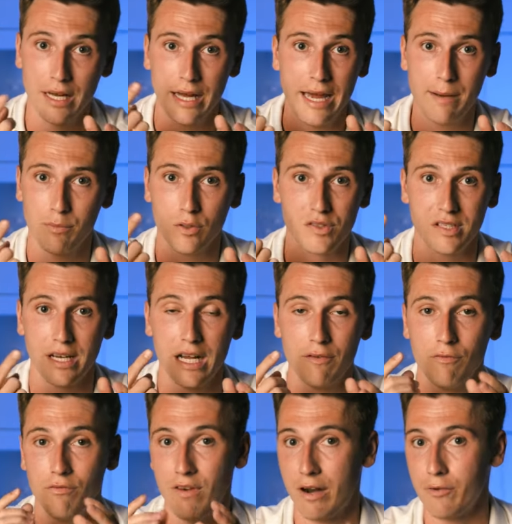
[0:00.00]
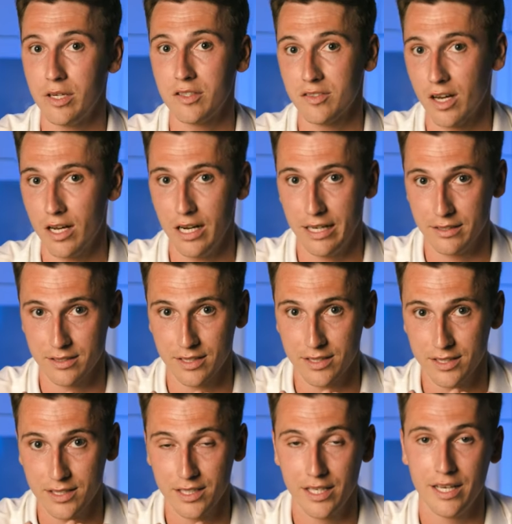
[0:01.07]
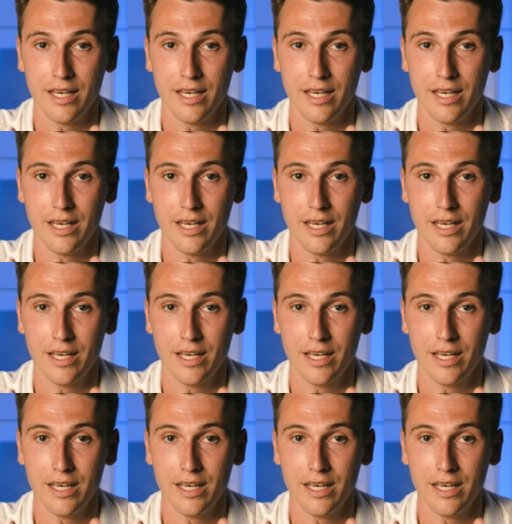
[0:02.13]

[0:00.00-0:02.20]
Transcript: airports can have various I L Ss.